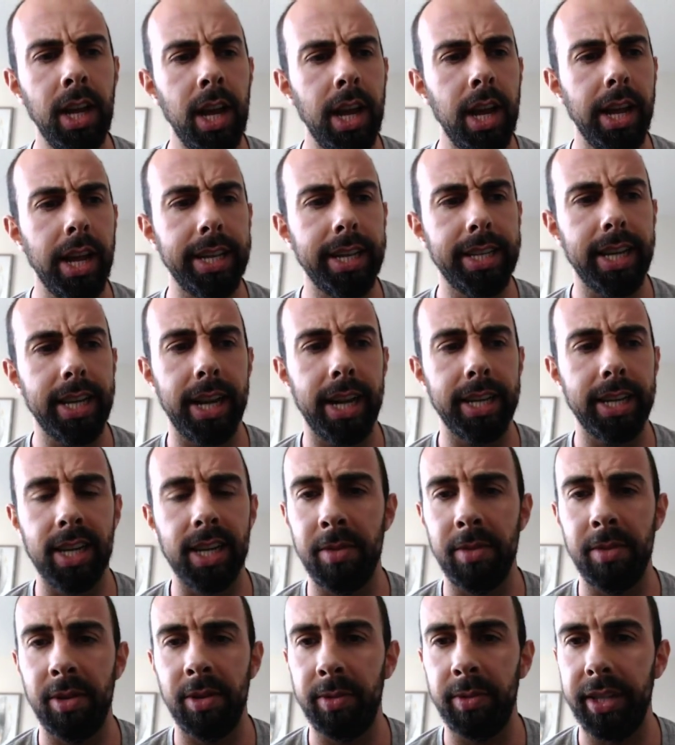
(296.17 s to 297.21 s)
It's going to
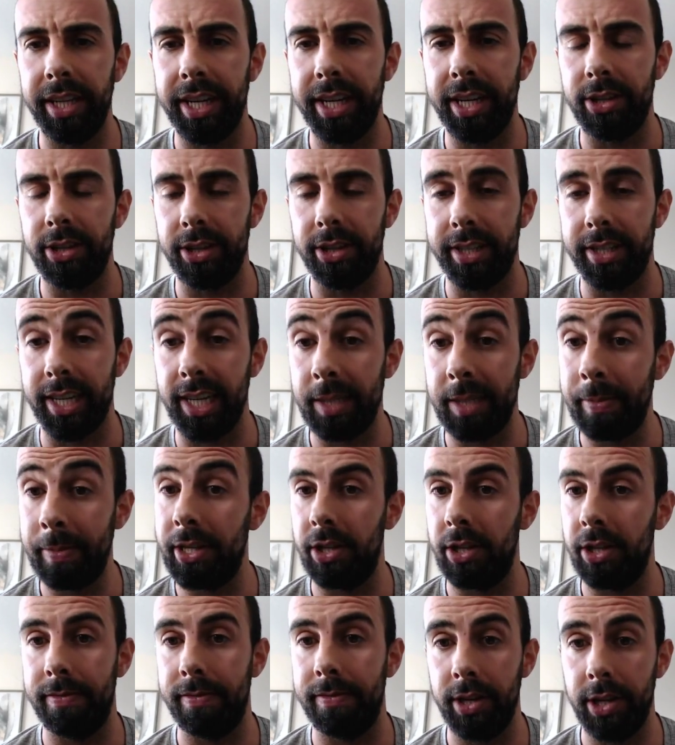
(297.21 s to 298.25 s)
be really interesting,
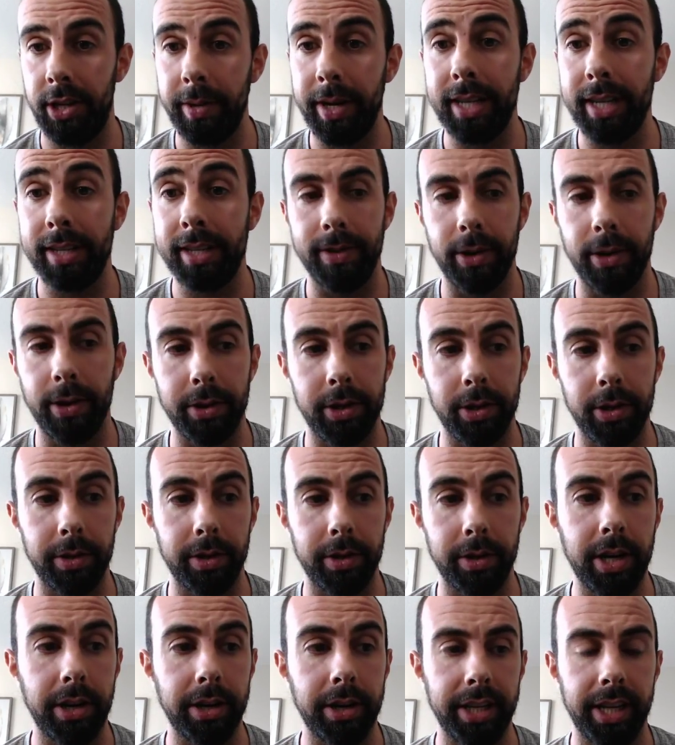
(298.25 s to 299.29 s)
especially for U.S. folks who
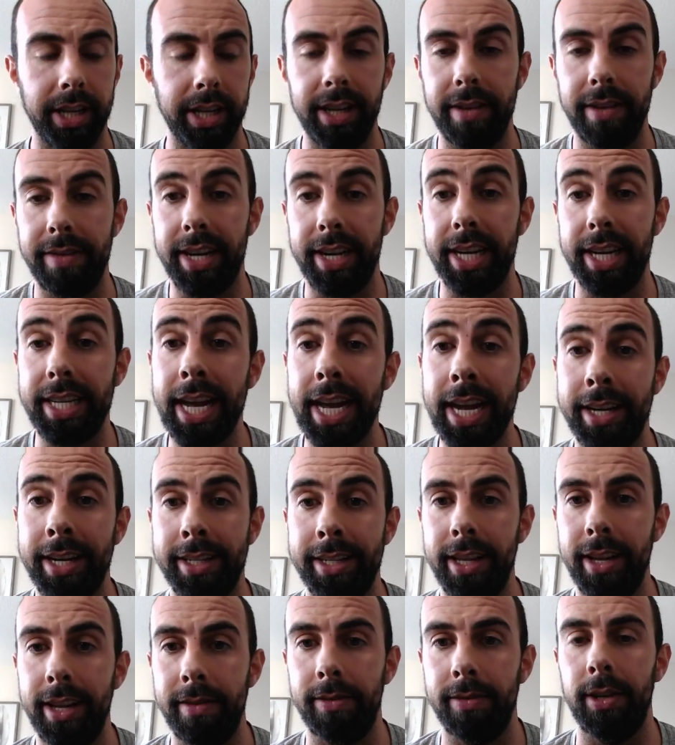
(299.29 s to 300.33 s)
currently live in a tax
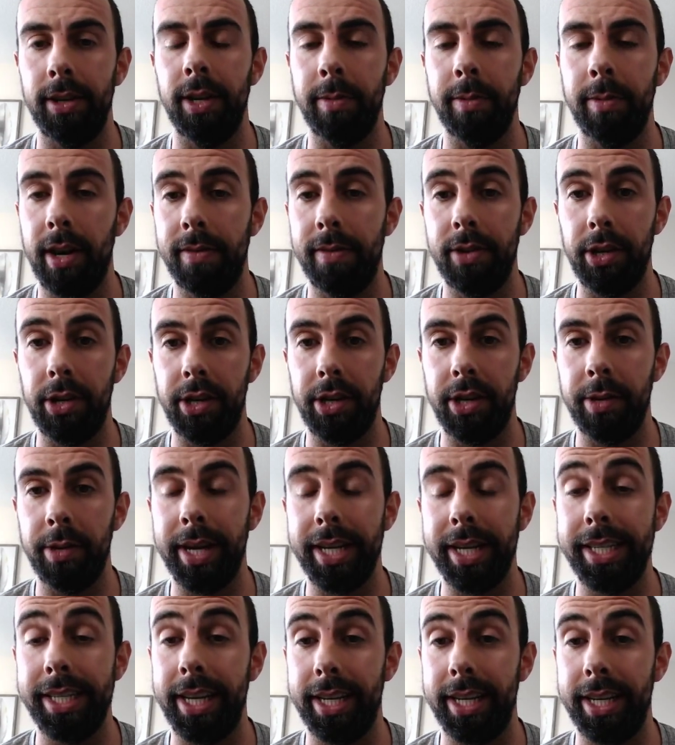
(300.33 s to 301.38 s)
slavery, where if you're a
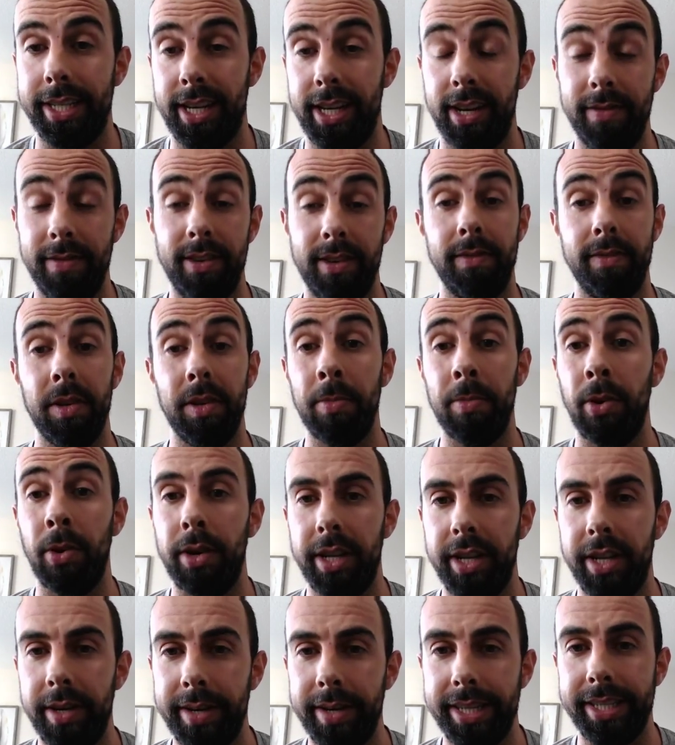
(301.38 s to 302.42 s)
U.S. citizen, even if you're born a
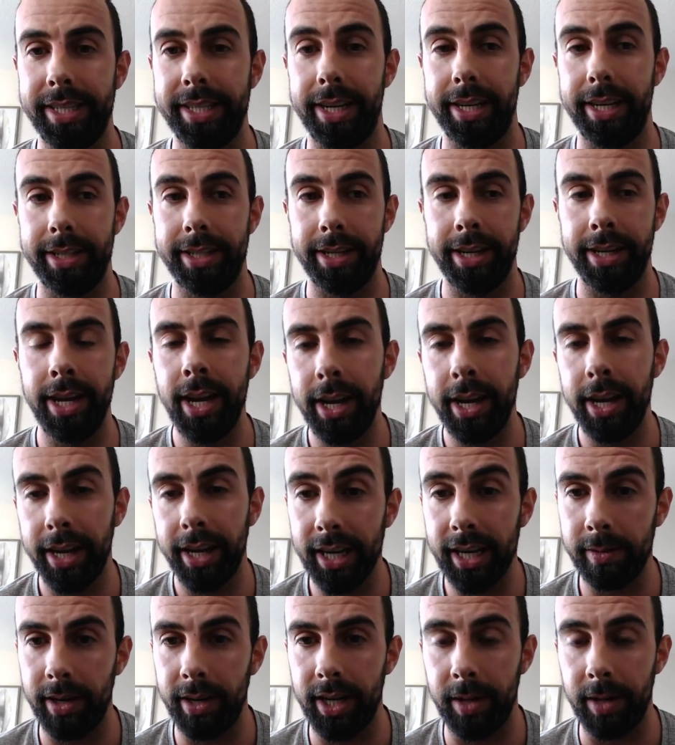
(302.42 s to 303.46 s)
U.S. citizen,
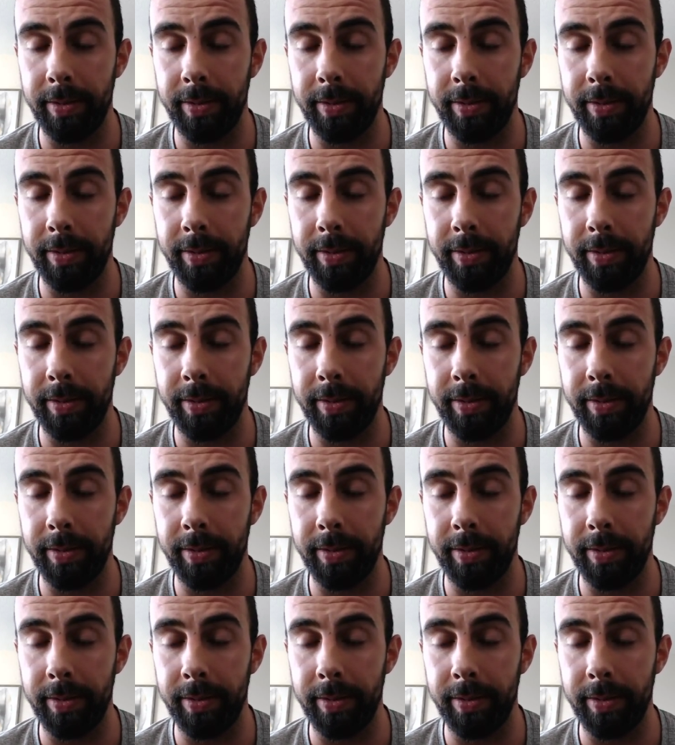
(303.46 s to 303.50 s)
guess what?